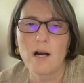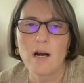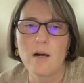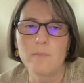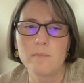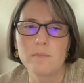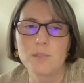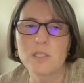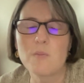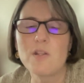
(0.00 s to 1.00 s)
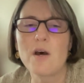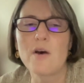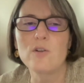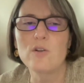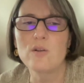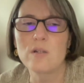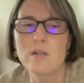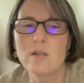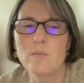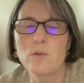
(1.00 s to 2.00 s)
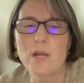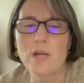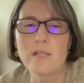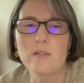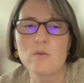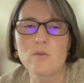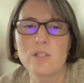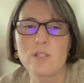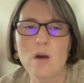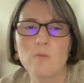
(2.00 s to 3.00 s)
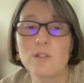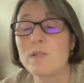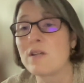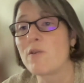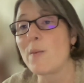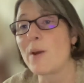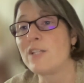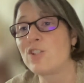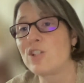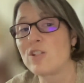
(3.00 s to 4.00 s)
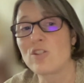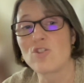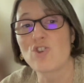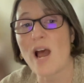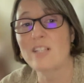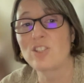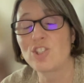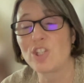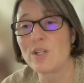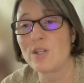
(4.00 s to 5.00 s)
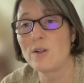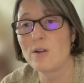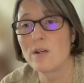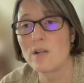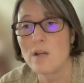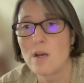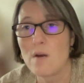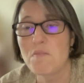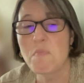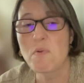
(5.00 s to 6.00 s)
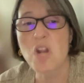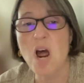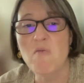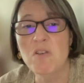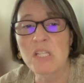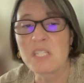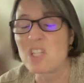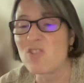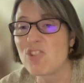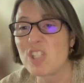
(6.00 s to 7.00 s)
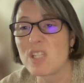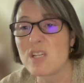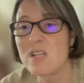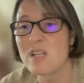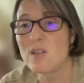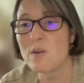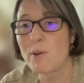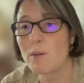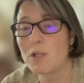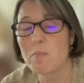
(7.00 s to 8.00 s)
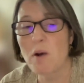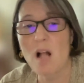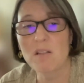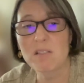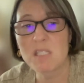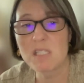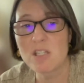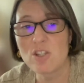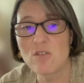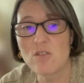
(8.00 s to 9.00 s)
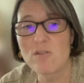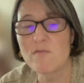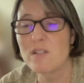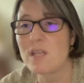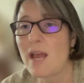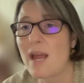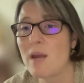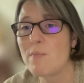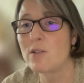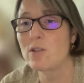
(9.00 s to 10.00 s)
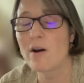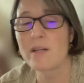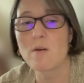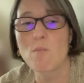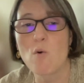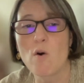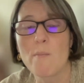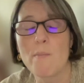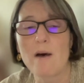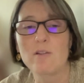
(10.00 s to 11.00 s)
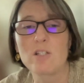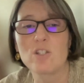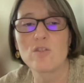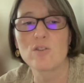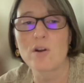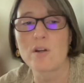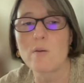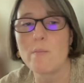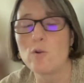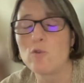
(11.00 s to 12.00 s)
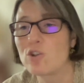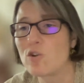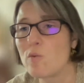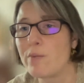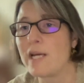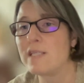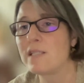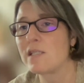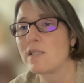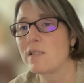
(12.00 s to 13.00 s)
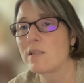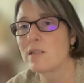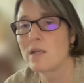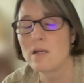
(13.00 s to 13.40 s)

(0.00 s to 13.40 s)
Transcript: But some of the other trends we saw was misinformation as distraction, people not really interested in the public policy issues of the day, but talking more about issues on an emotional basis.